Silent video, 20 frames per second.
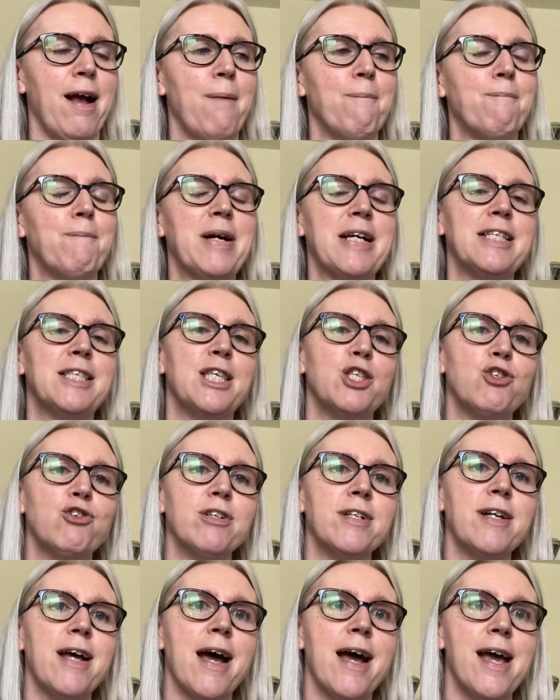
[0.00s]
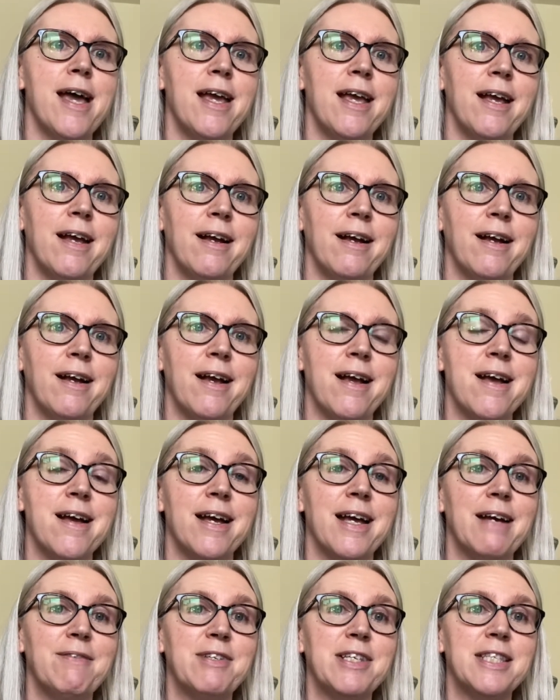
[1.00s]
my sister and I
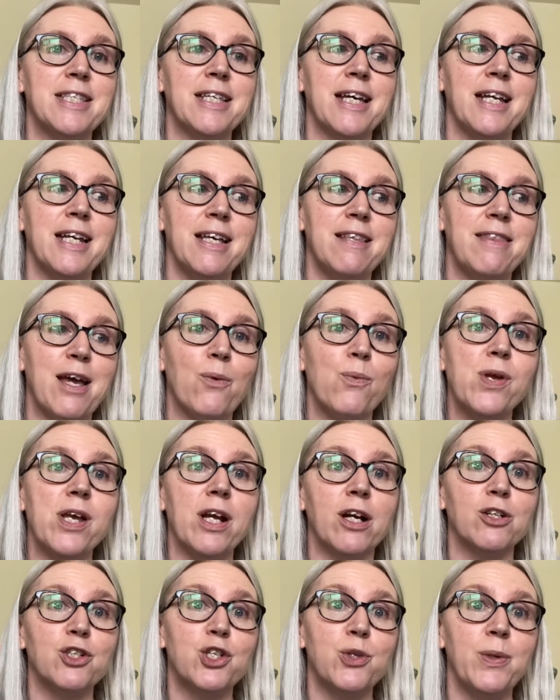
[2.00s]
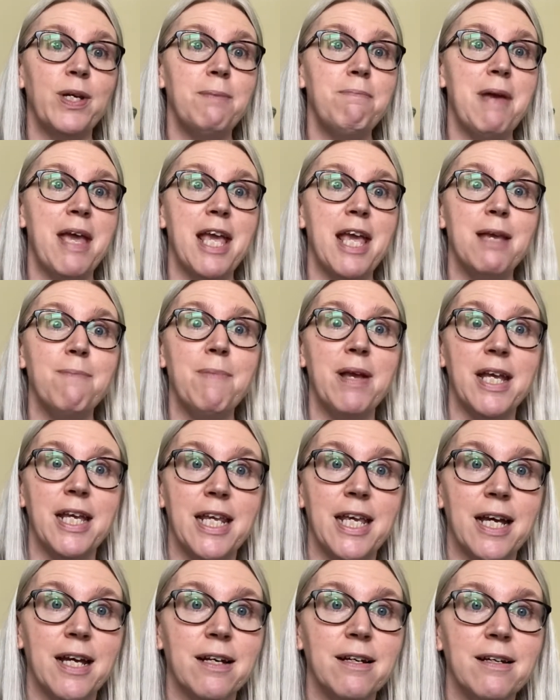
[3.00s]
have decided that we are doing May
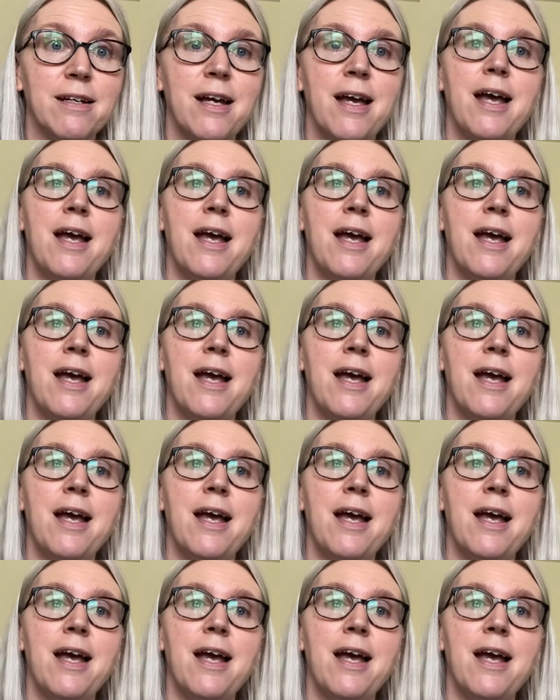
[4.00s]
Mania.